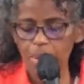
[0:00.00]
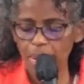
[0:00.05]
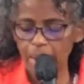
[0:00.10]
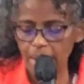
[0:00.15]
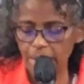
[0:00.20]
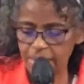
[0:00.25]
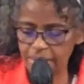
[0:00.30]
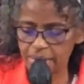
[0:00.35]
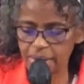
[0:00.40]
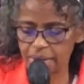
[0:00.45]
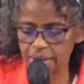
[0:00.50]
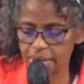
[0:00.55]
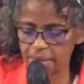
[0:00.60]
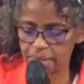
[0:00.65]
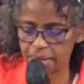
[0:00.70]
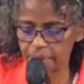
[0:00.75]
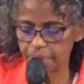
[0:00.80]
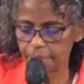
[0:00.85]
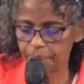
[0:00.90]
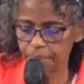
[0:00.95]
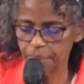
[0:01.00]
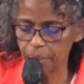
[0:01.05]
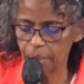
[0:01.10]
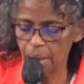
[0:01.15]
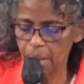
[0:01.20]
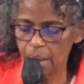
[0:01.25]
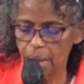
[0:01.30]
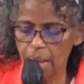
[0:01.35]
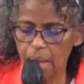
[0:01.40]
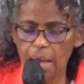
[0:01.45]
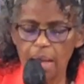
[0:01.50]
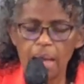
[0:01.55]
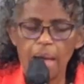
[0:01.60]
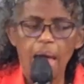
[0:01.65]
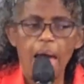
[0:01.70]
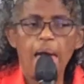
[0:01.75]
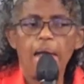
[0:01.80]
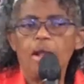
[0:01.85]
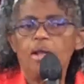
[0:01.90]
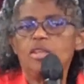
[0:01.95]
places
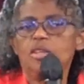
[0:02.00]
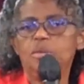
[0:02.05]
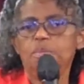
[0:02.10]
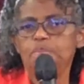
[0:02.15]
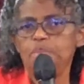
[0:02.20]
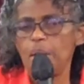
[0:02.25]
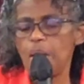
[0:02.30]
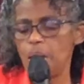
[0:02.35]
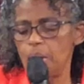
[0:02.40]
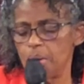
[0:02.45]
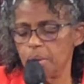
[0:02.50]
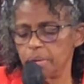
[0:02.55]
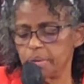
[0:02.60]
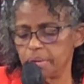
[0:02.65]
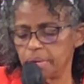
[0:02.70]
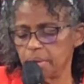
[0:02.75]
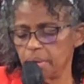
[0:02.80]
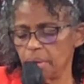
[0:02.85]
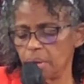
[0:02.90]
and experience